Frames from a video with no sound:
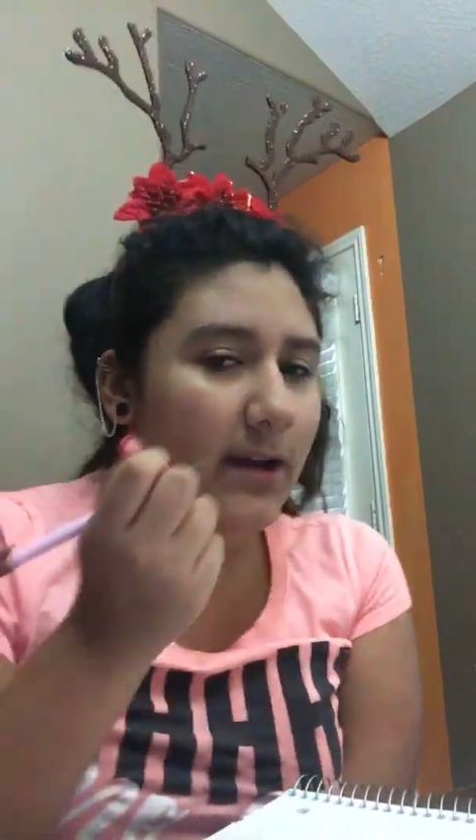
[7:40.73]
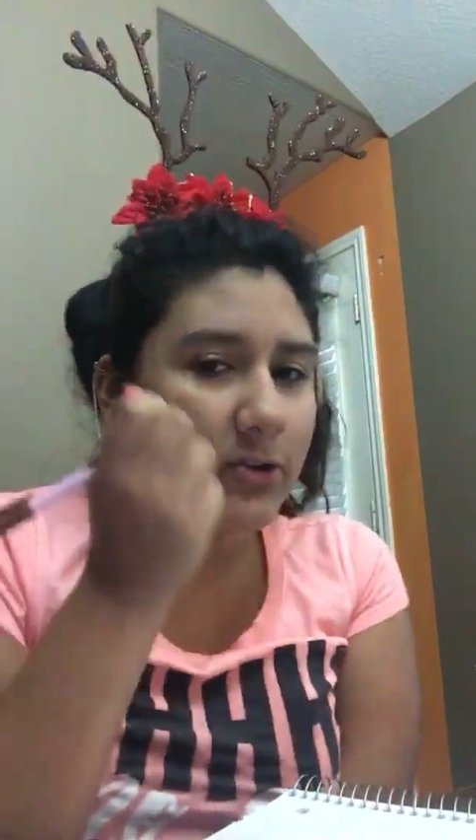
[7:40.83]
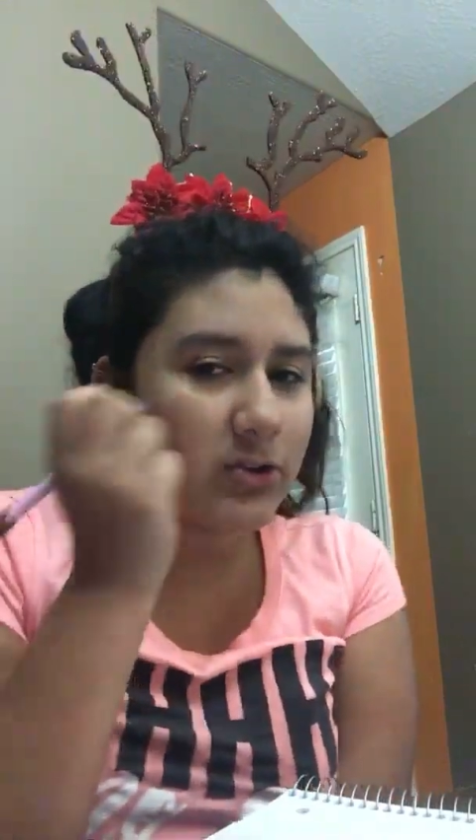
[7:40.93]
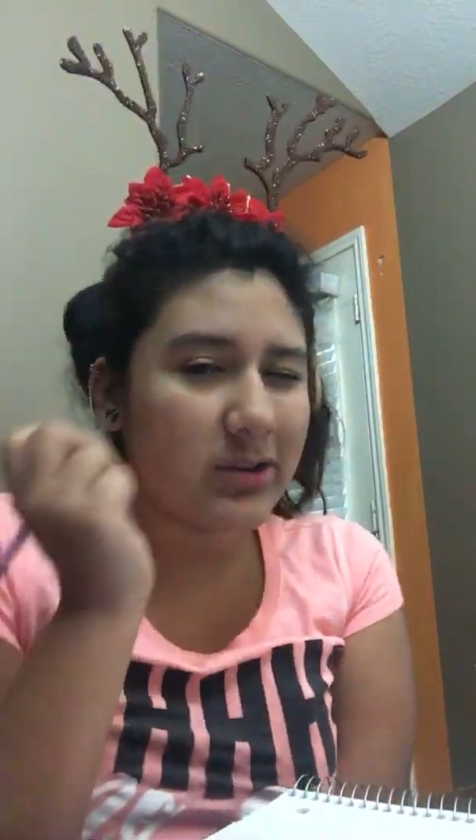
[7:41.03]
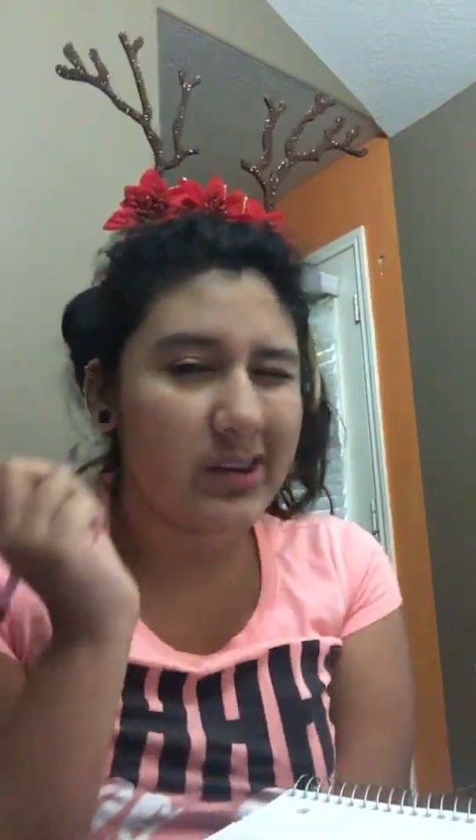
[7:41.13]

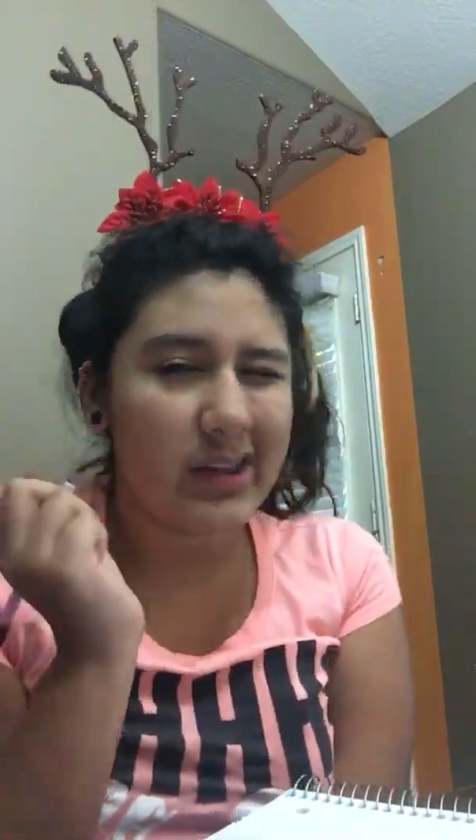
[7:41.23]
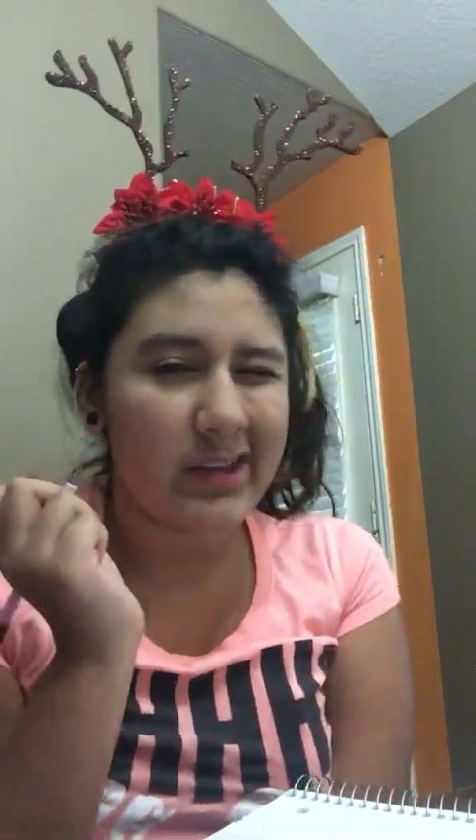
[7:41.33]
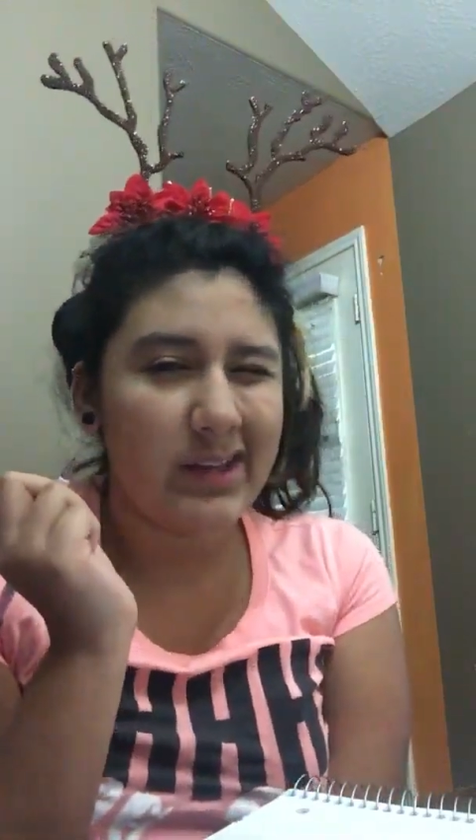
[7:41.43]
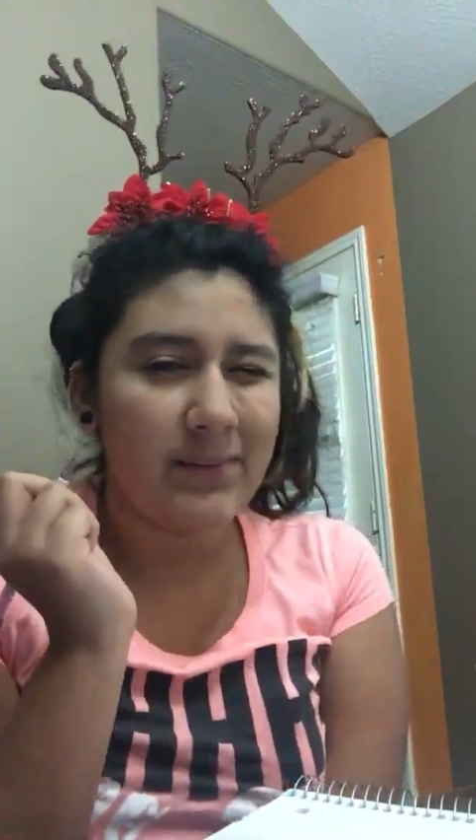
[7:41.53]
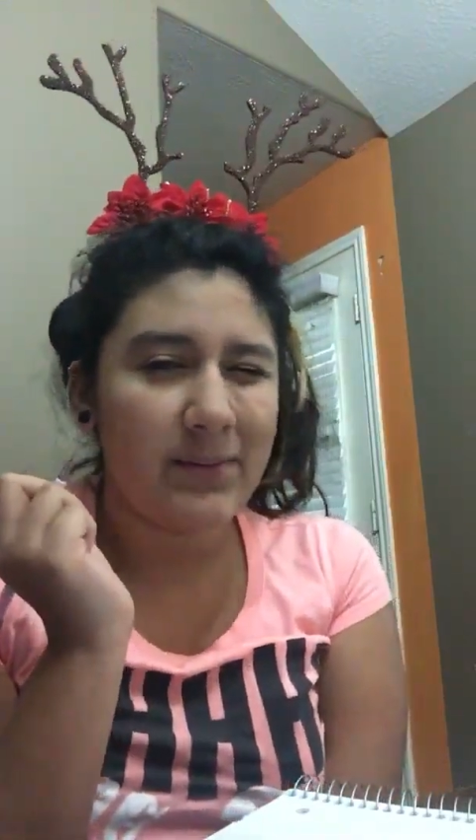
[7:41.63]
usually like
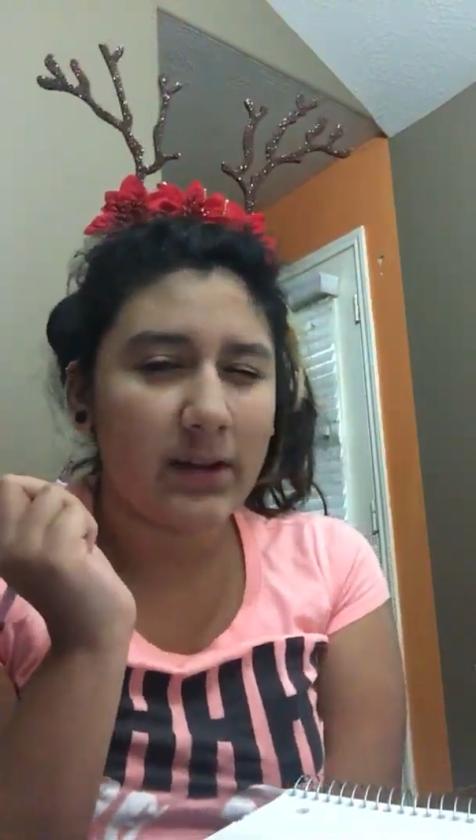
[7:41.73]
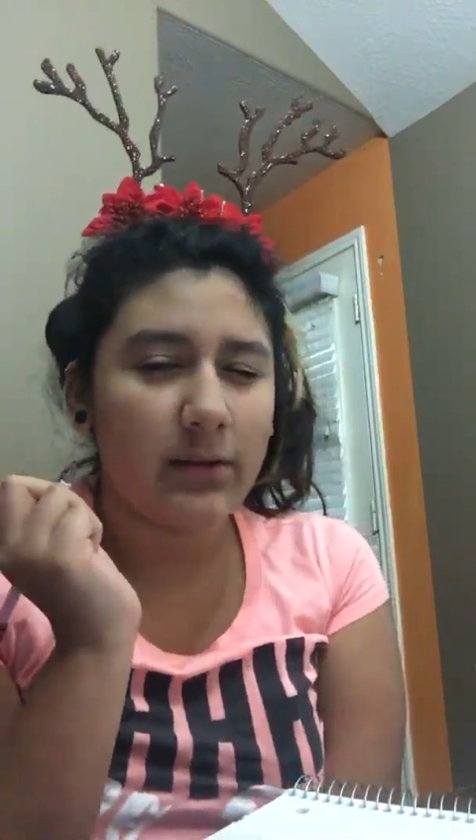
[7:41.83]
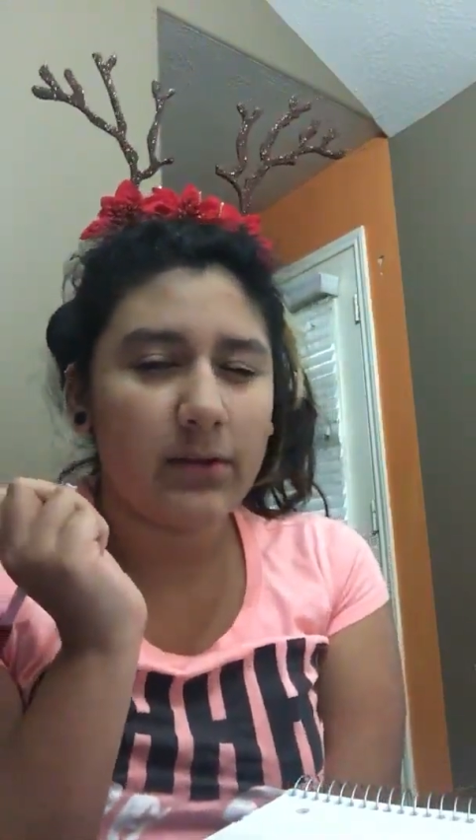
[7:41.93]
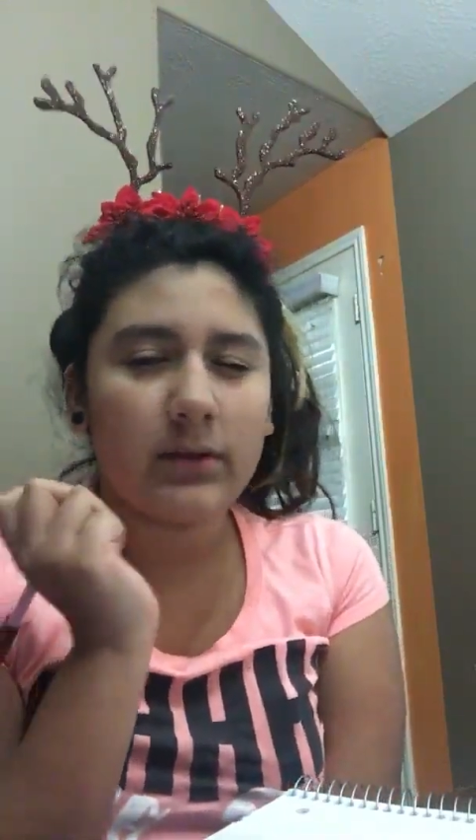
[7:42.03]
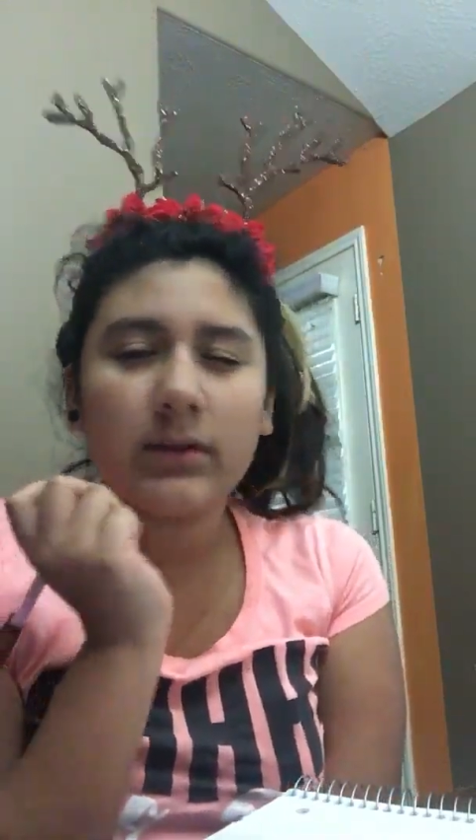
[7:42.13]
keep it like this,